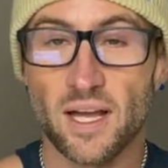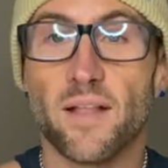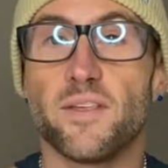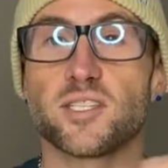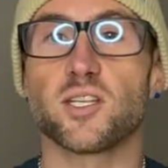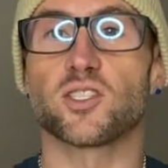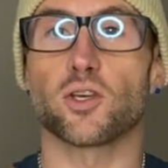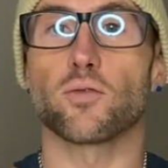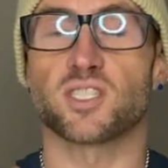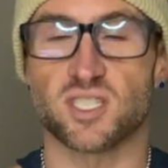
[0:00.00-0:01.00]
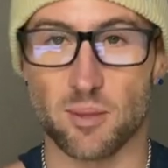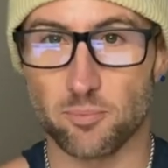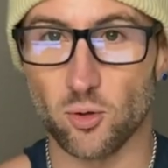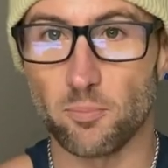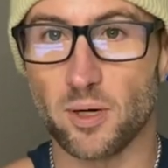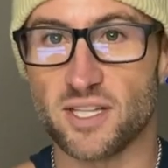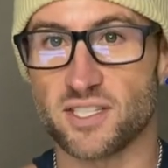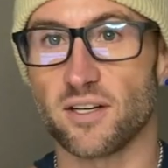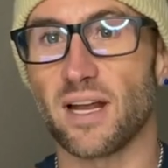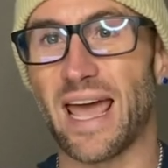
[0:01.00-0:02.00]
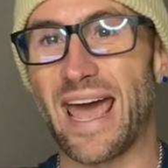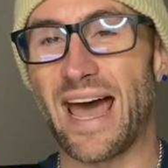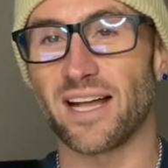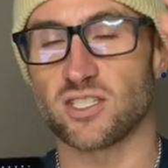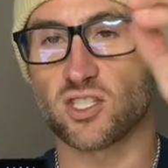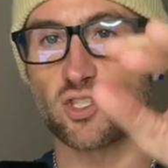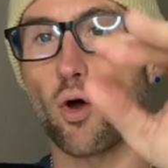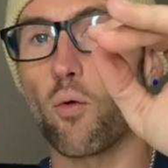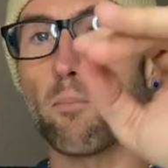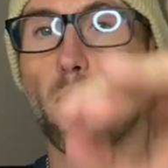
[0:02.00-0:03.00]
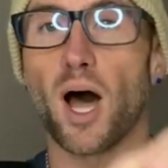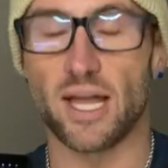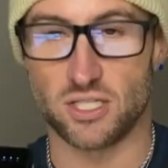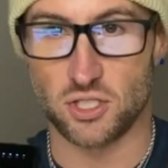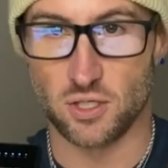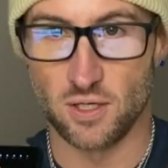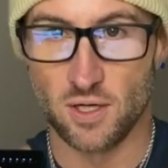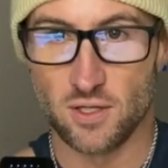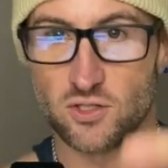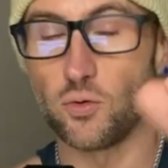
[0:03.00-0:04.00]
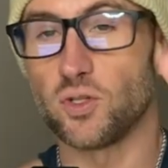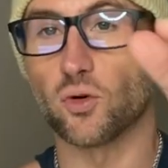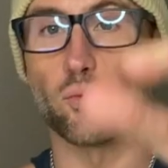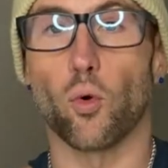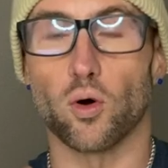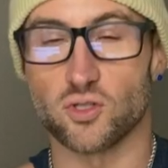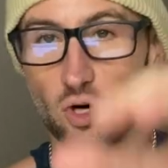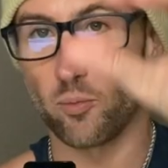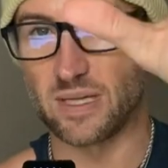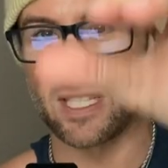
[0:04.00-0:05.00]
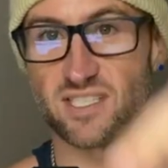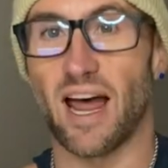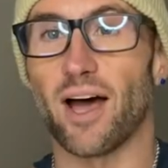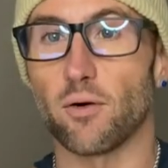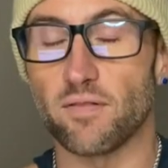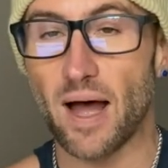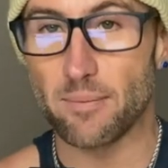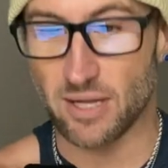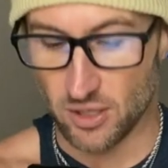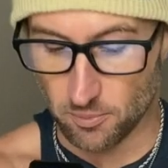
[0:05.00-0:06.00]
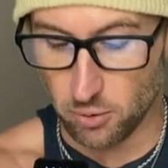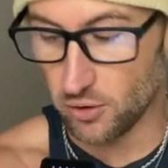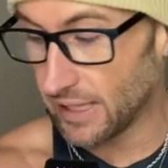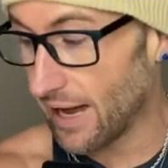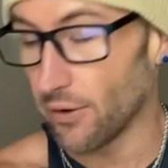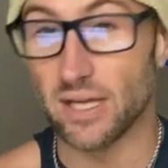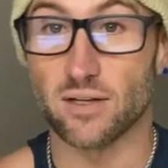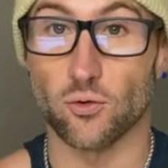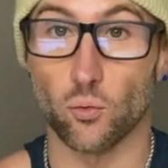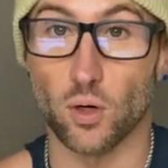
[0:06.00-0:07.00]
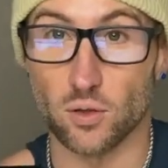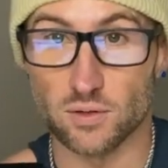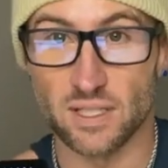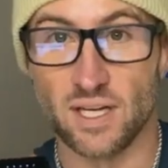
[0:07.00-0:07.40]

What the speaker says: This is so simple, but it's gonna add so much to your wardrobe and style vibe that you're putting out into the world.